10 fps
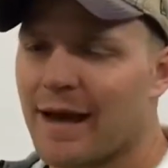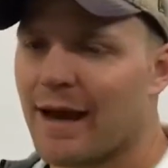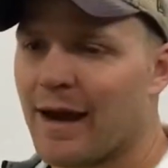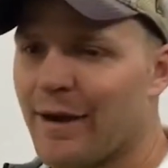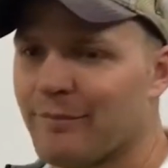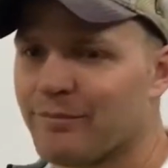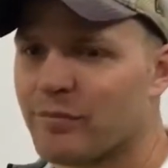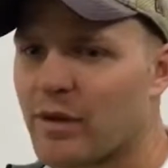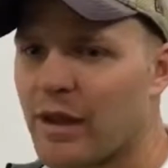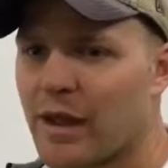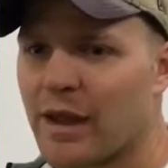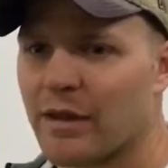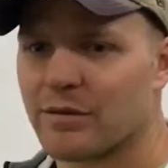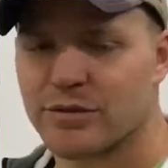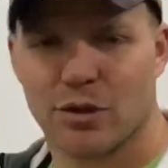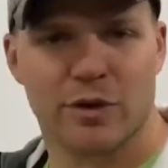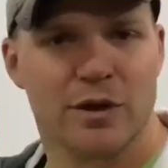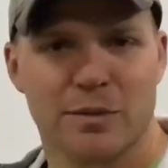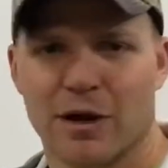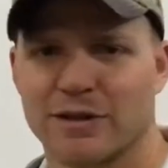And so
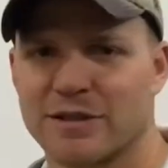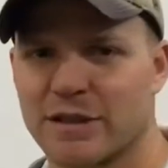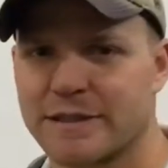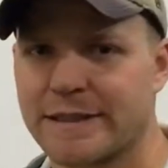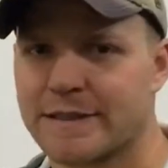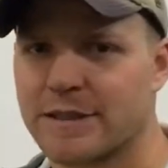here we are discussing it.